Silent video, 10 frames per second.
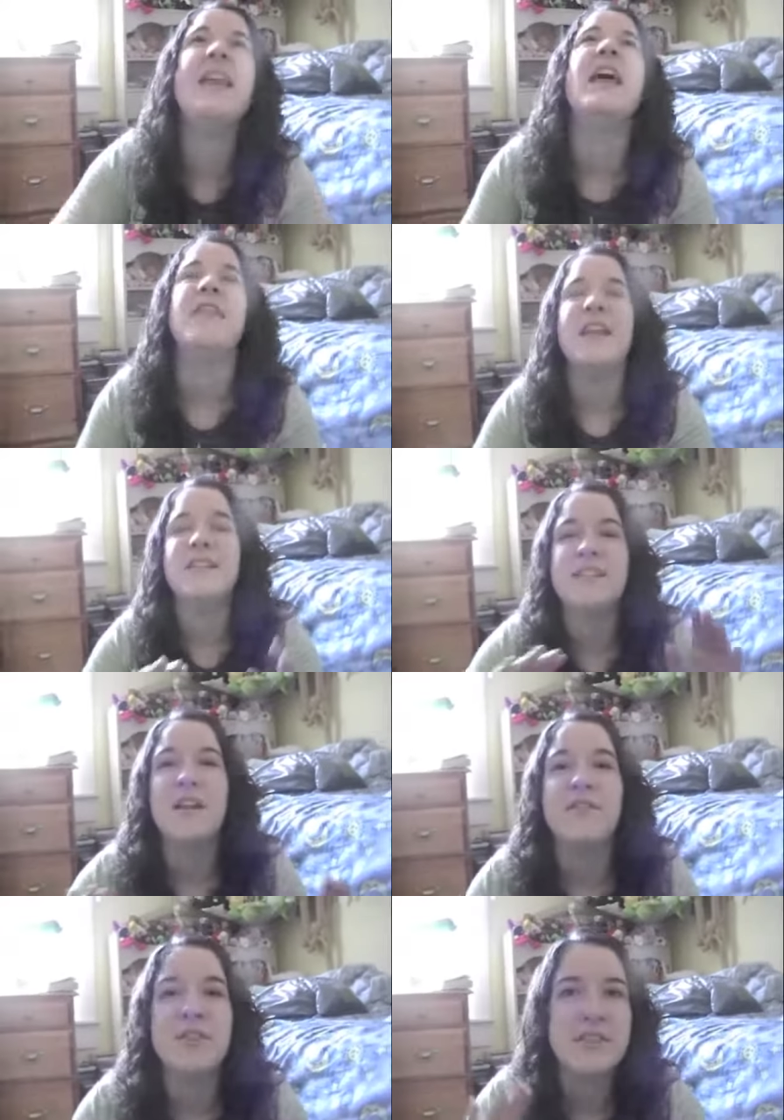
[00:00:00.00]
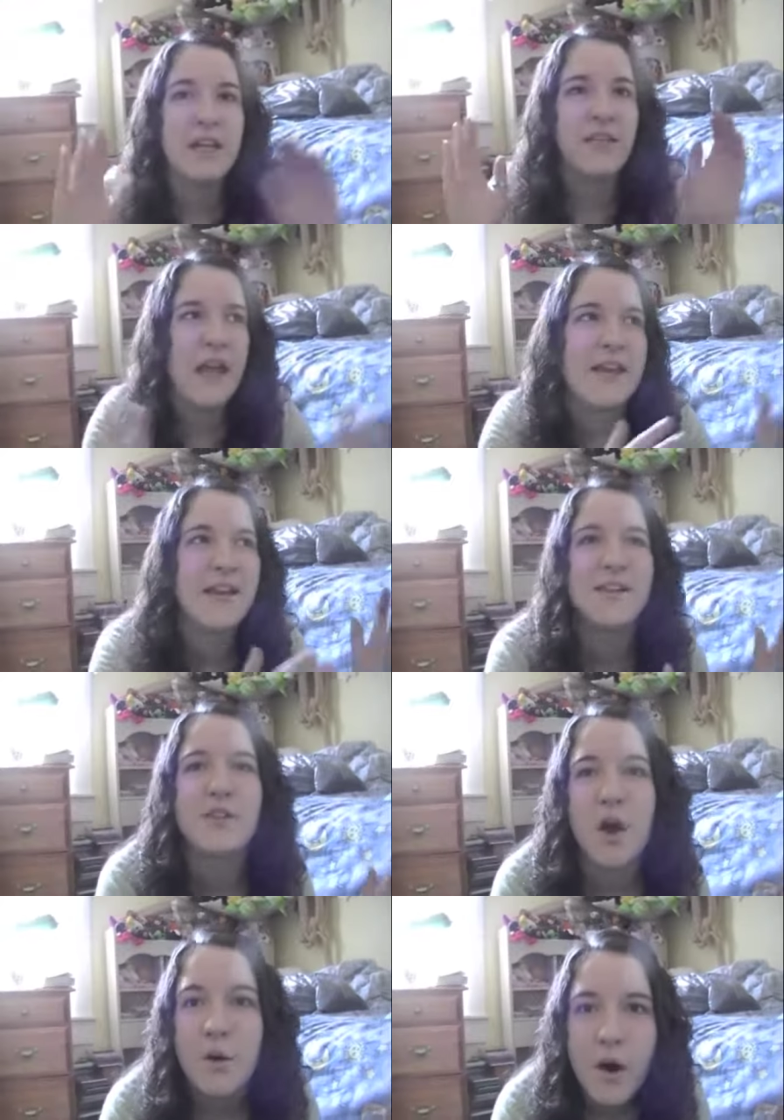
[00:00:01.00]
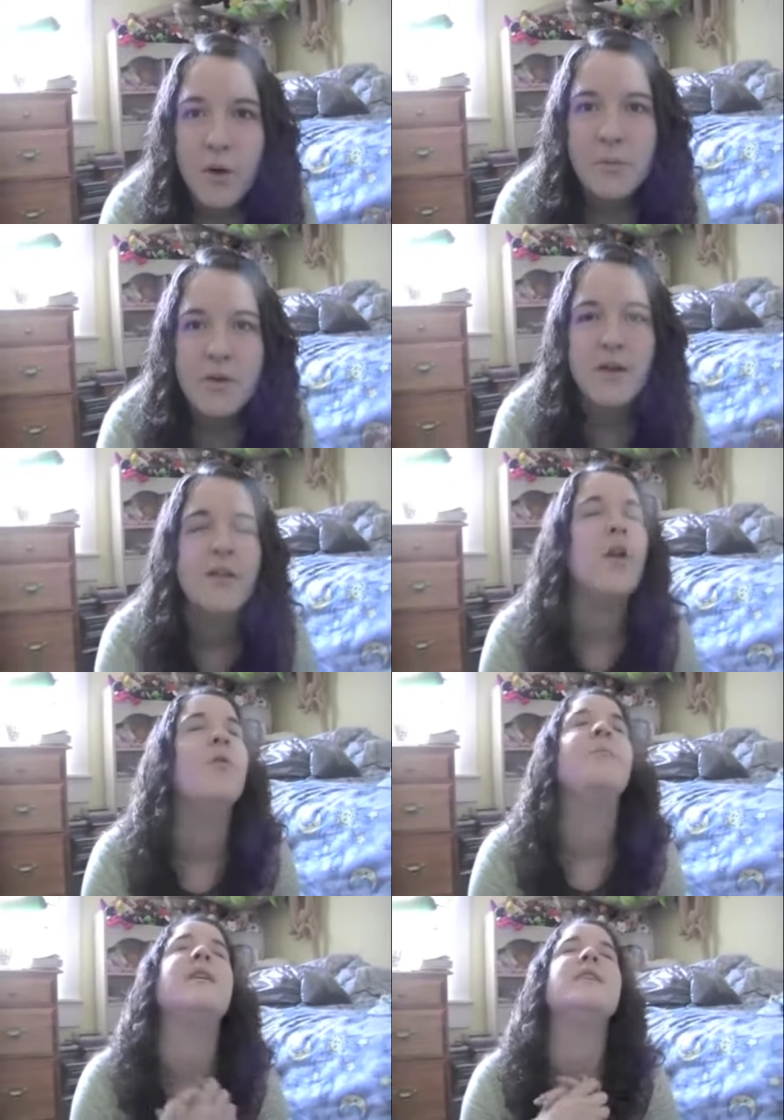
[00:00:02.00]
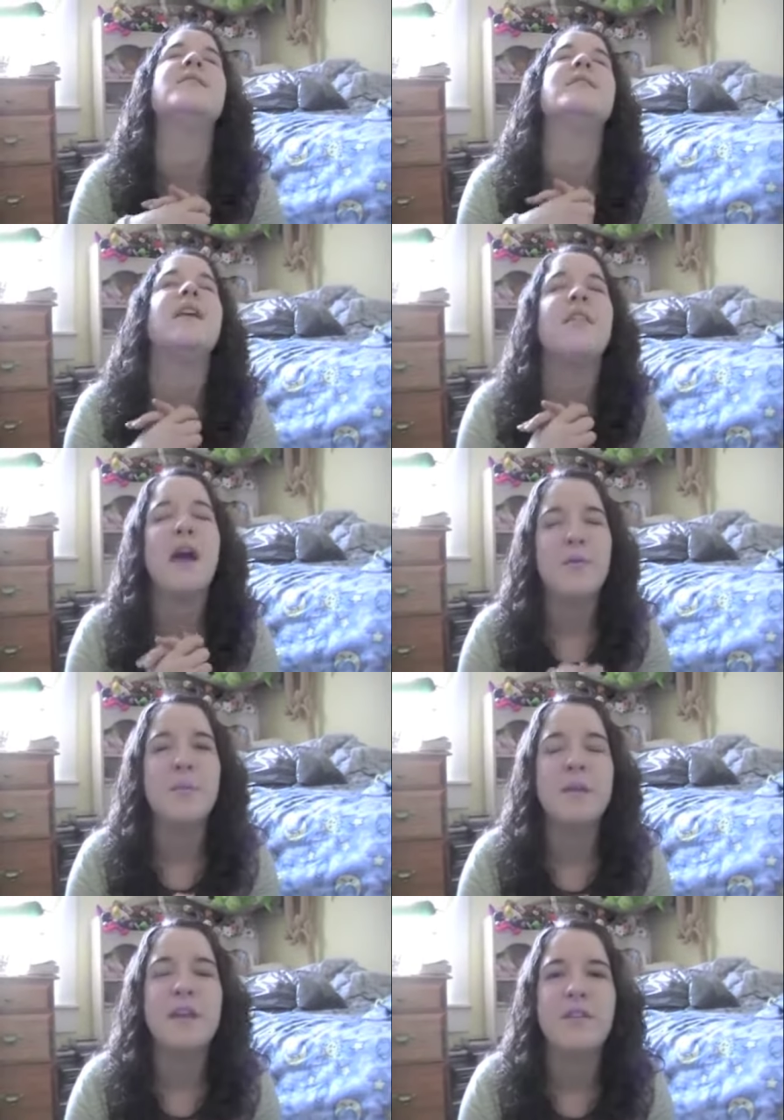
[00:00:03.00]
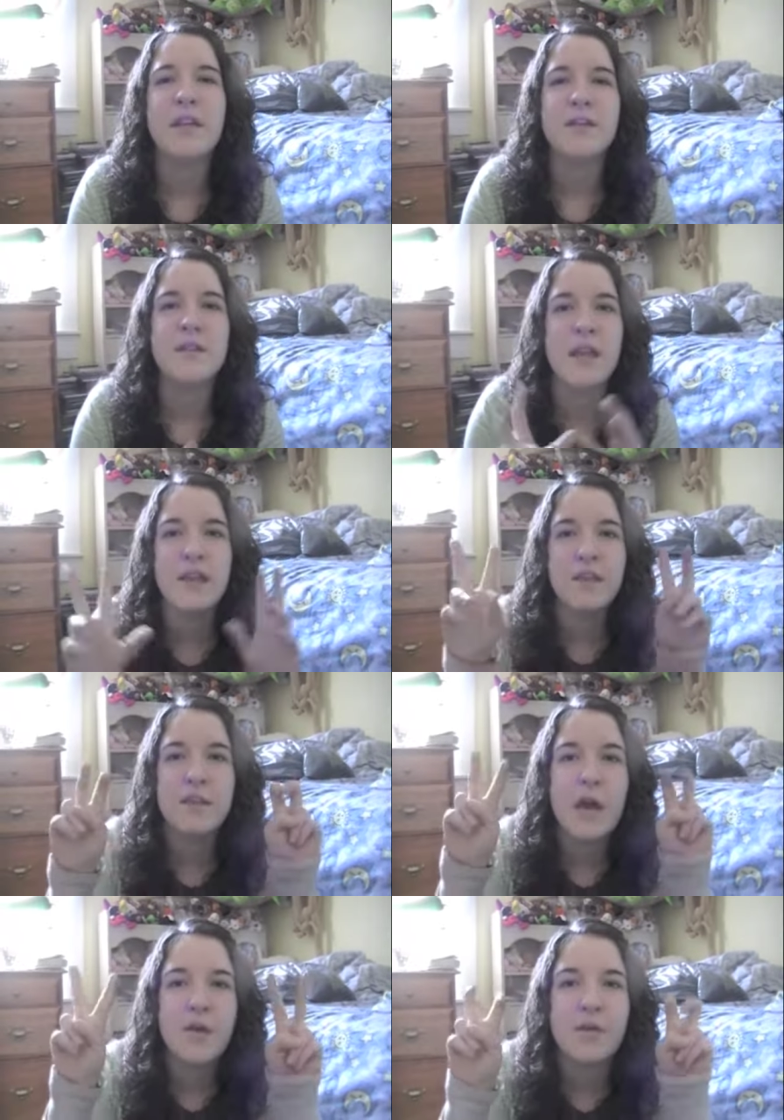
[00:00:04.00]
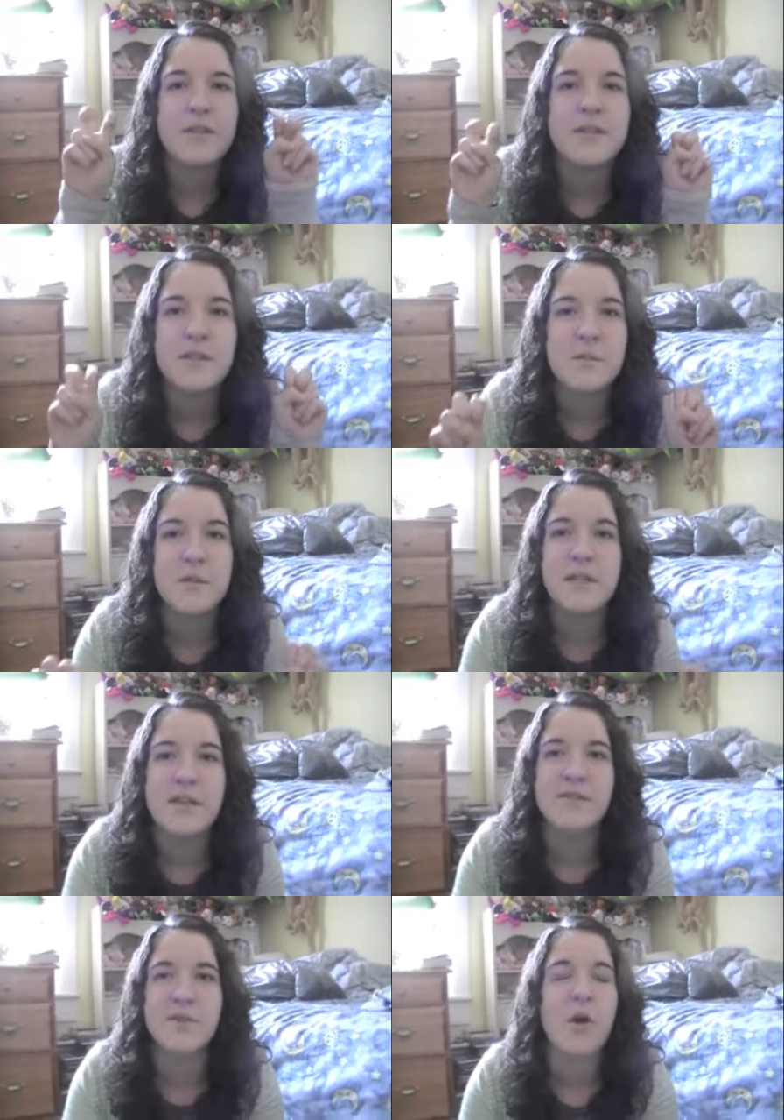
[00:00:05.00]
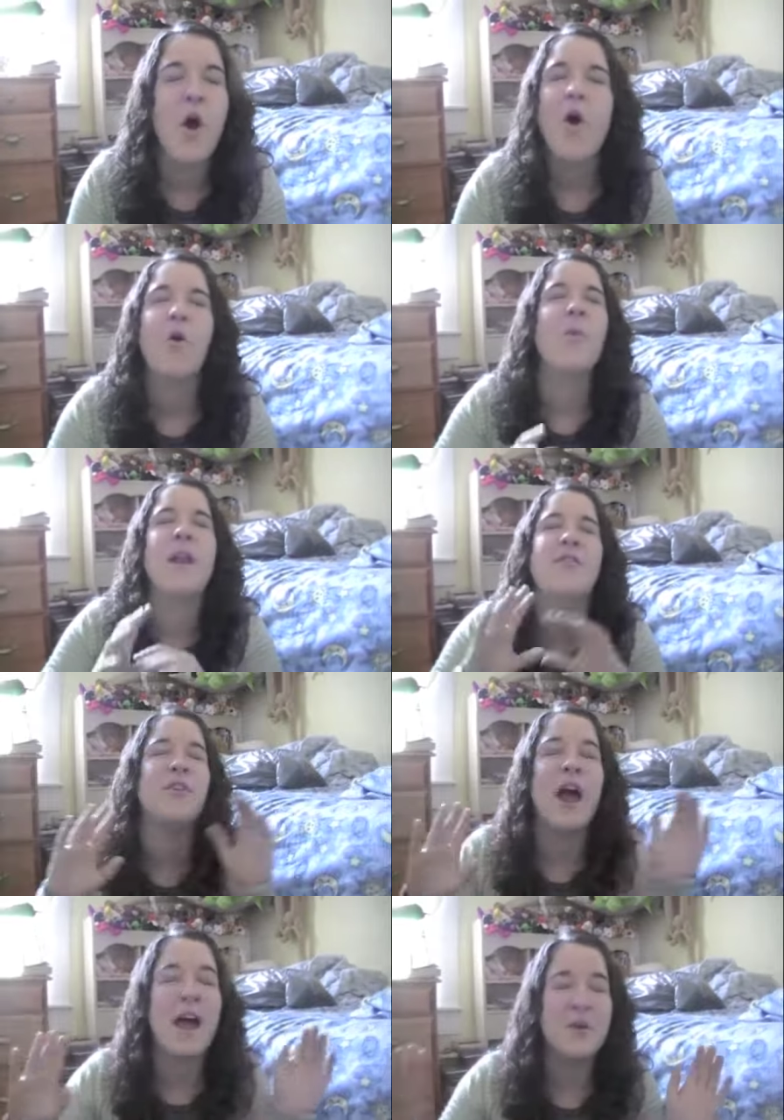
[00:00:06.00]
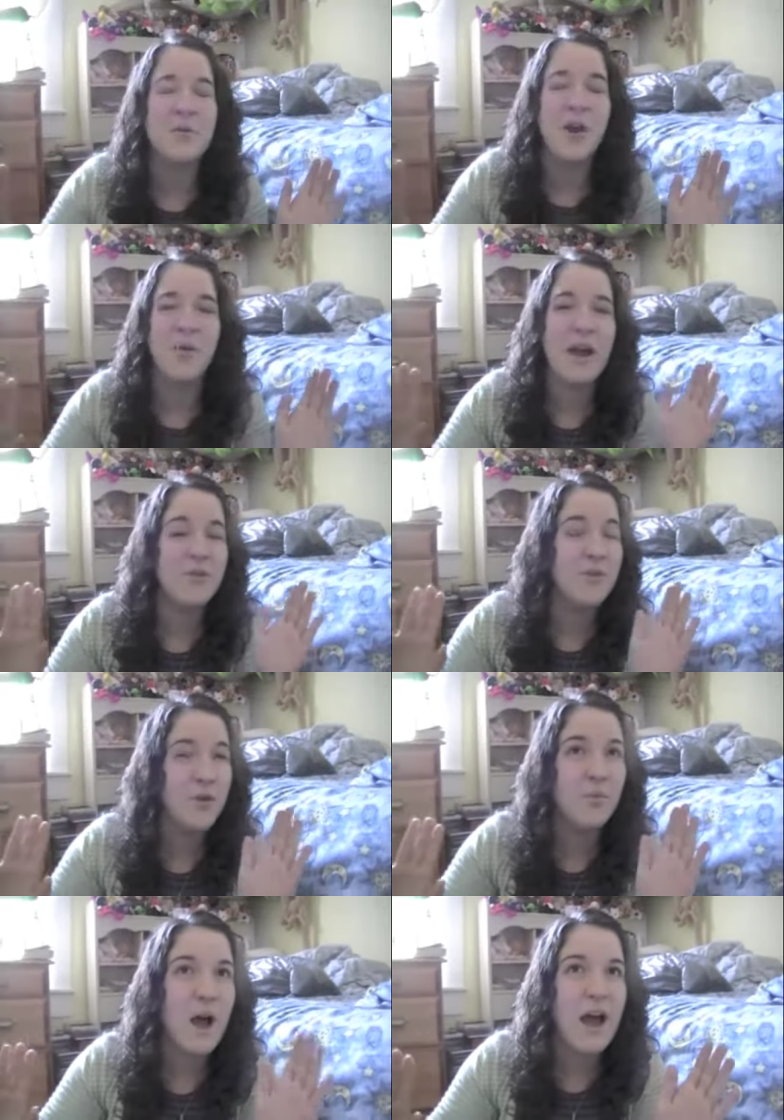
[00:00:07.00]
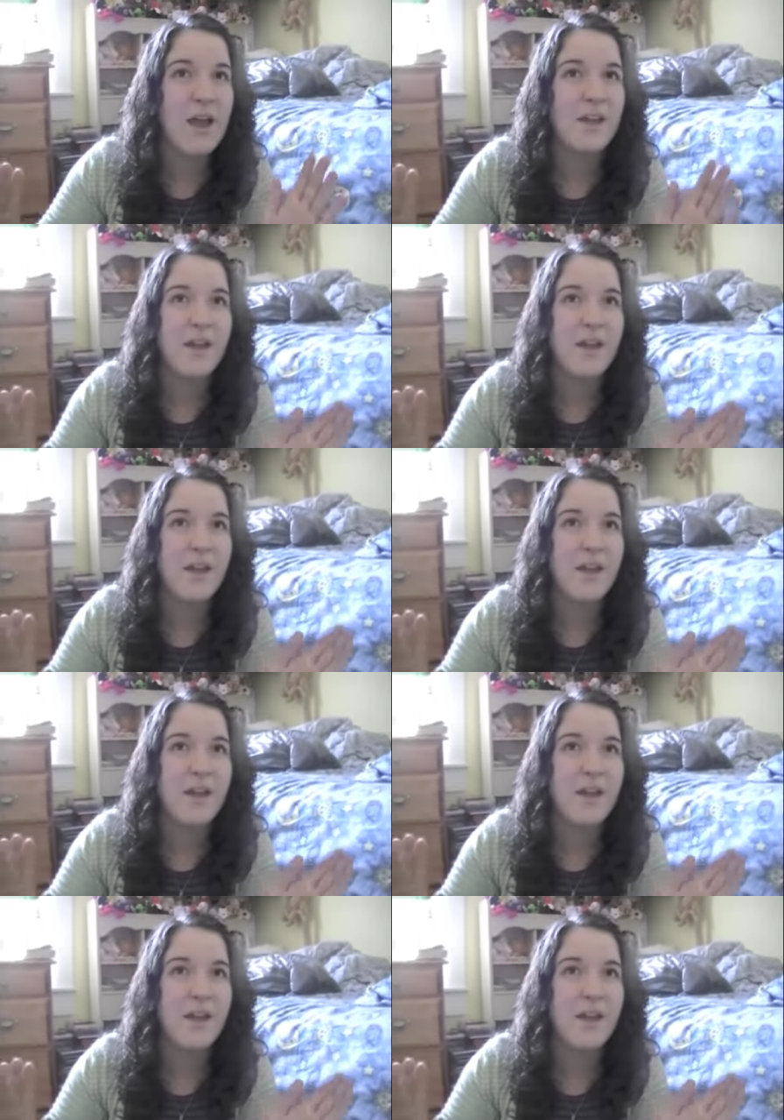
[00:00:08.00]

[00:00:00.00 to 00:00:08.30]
And then instead of just, like, letting us go home, no, because then that would be giving in to, like, the terrorists' beliefs or whatever. I don't know why.